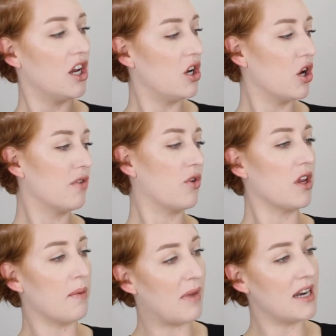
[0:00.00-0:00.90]
You know, you've
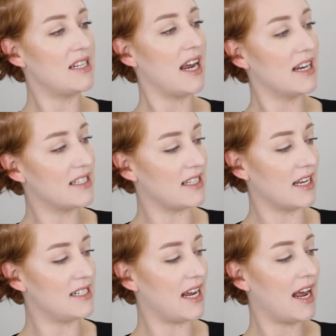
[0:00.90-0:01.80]
got your Monday to
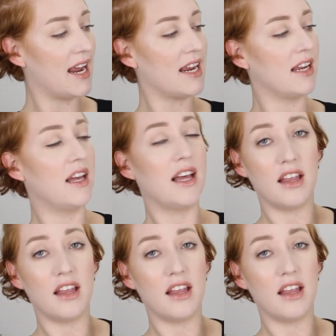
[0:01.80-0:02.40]
Sunday.